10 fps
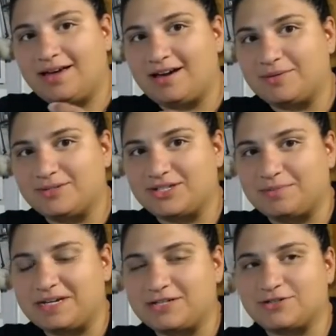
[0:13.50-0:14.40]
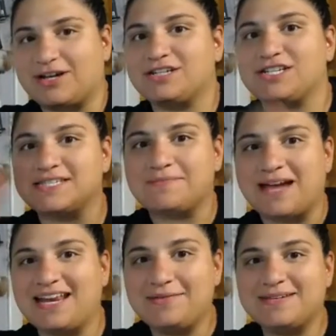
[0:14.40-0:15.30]
I will start my introductions.
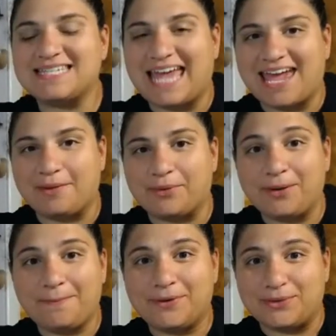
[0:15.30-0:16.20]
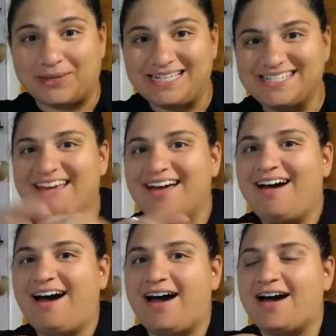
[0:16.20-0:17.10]
My name is Amber Benoit,
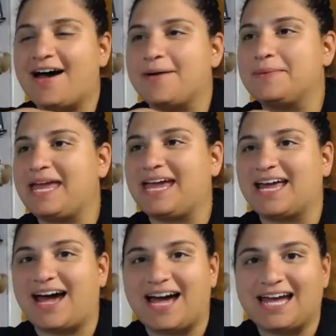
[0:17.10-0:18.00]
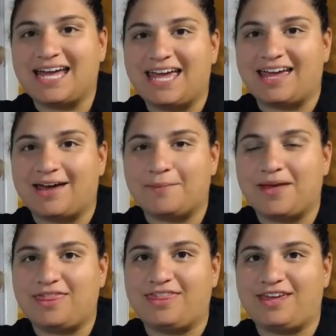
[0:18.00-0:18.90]
um, and I am
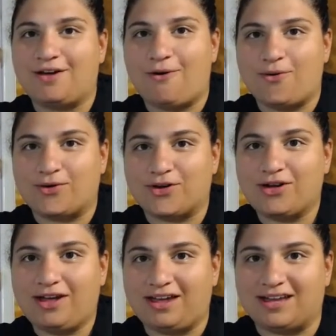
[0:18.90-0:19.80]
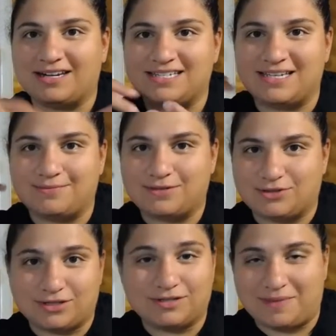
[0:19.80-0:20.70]
the owner and
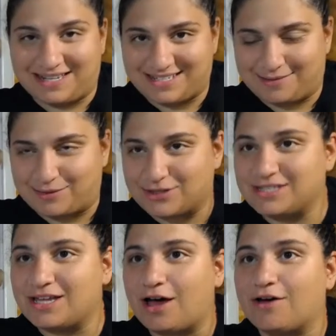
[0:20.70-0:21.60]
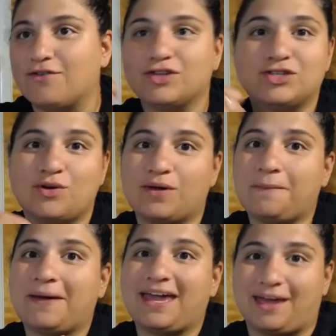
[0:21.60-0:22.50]
seamstress, main seamstress of Sewing
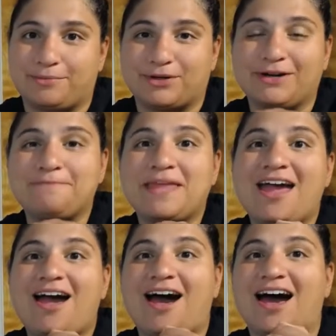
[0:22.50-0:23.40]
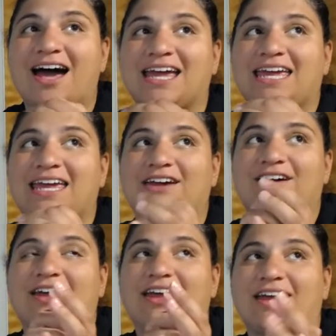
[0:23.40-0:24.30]
by Amber uh,
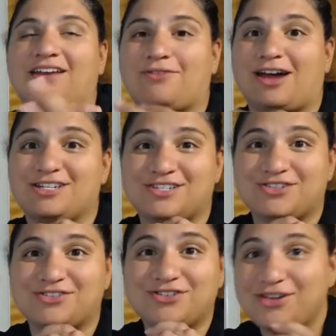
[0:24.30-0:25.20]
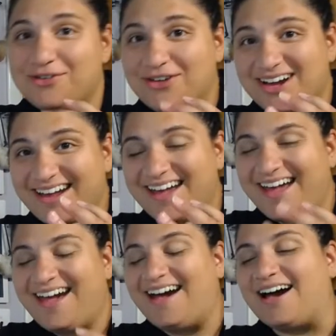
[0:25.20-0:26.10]
here in Rochester, New York.
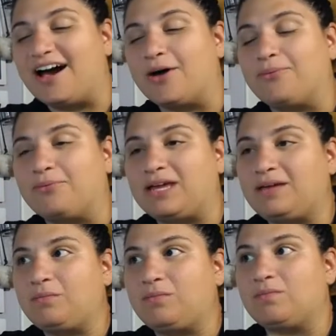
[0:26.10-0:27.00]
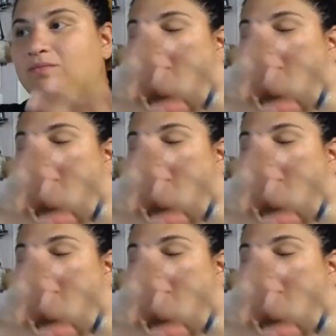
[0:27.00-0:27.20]
Uh, we